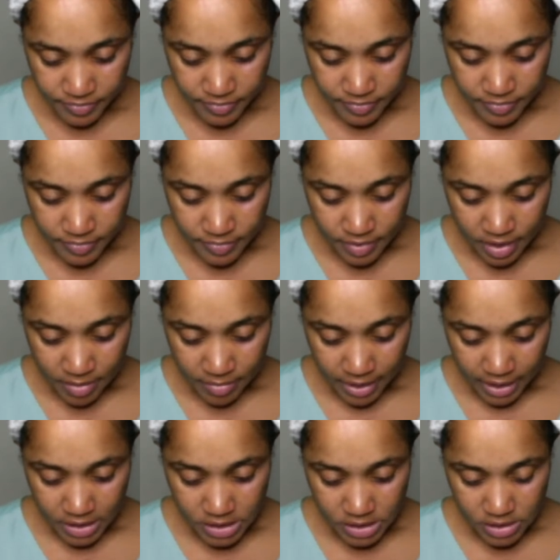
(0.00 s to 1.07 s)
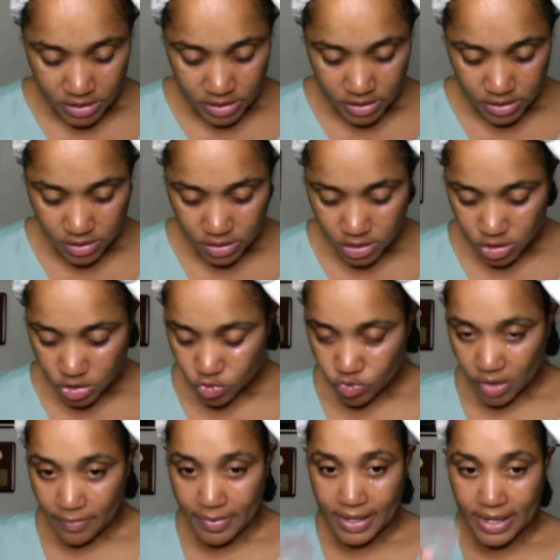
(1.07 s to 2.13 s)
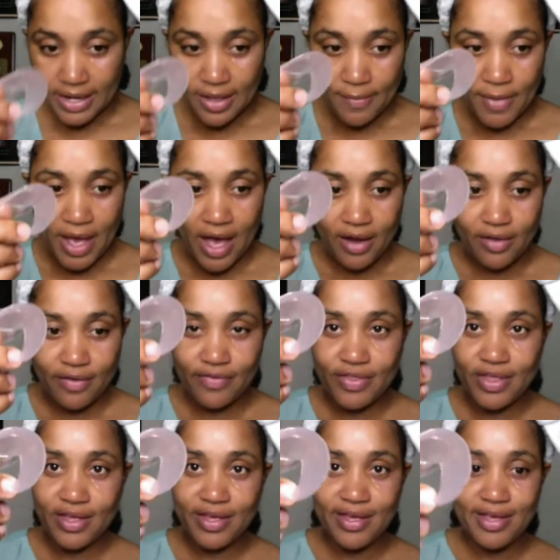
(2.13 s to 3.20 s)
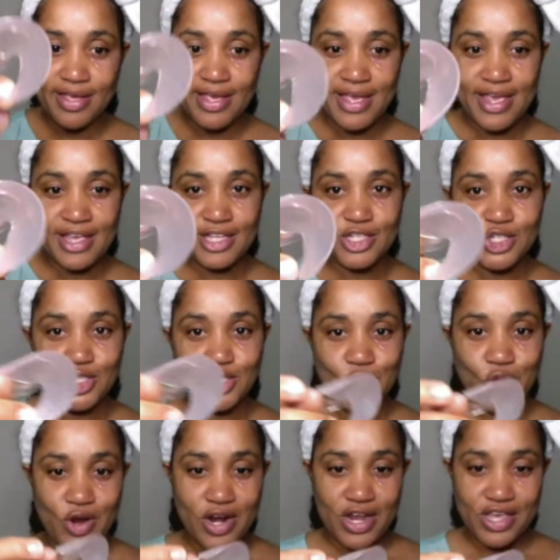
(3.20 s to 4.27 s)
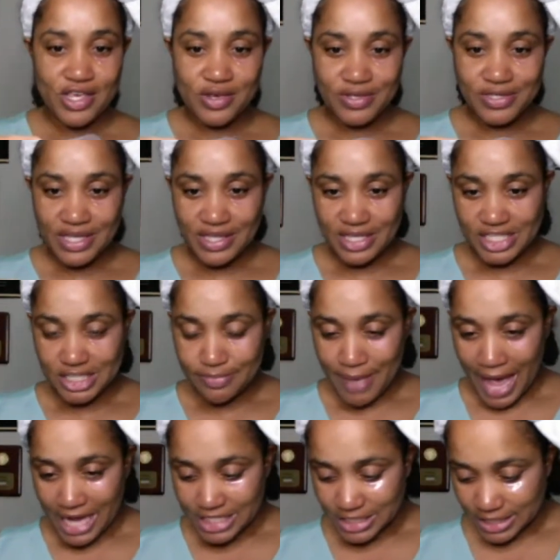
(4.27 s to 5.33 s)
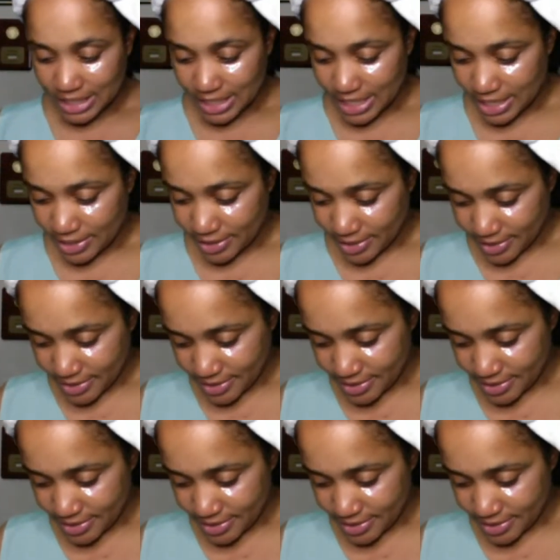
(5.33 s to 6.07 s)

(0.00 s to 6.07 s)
I'm like scraping it up out of the jar using the spatula here.